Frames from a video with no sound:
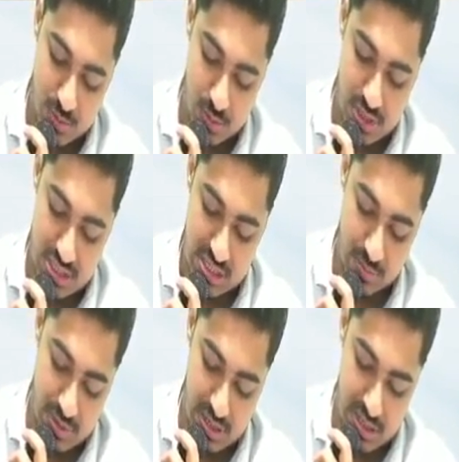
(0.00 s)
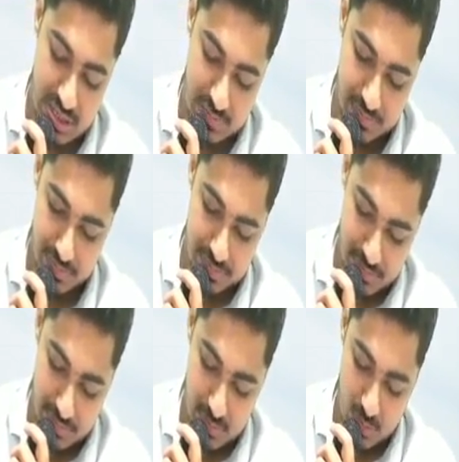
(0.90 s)
put this number here.
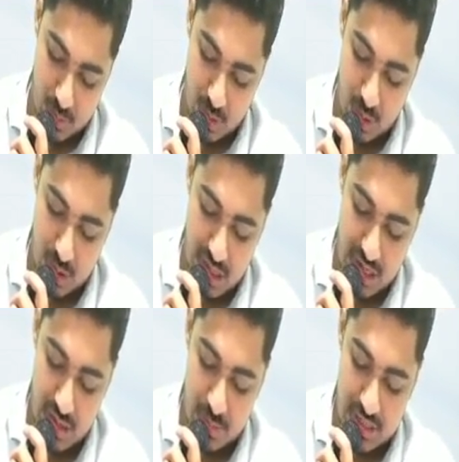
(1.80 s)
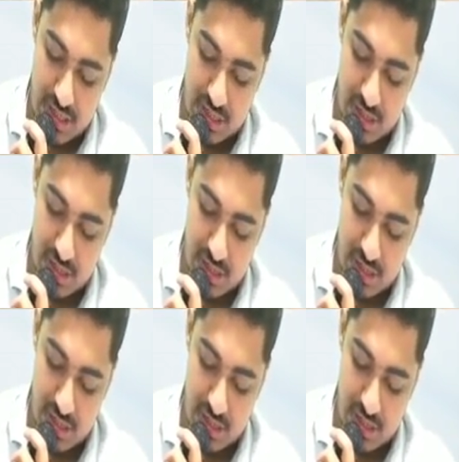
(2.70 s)
Need it, but still.